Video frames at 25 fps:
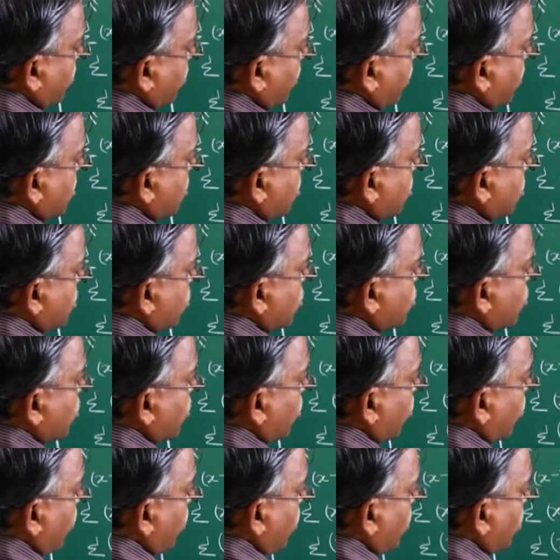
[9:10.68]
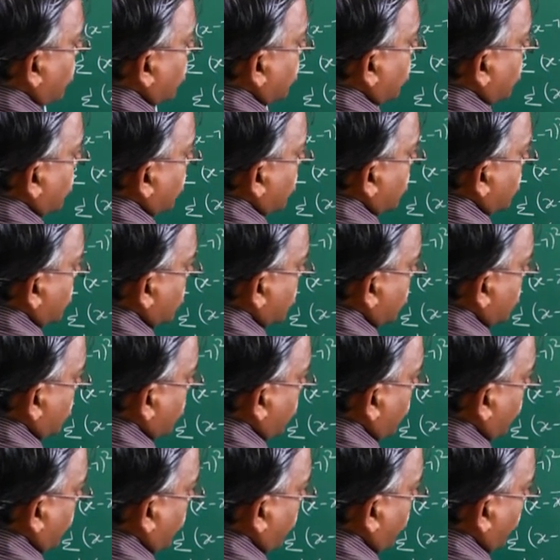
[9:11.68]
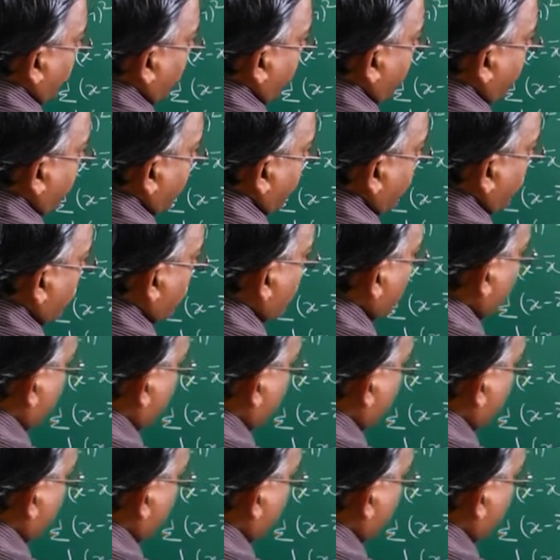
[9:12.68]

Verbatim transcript: because this is zero is equal to eighty-two.